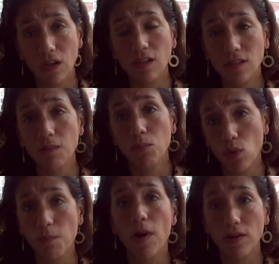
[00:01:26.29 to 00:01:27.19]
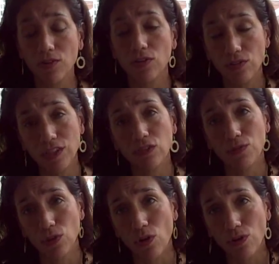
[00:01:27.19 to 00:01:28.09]
an important part of
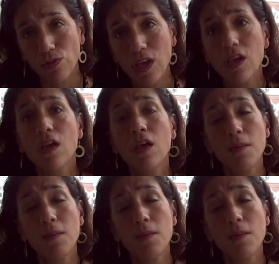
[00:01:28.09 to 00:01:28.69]
conservation photography.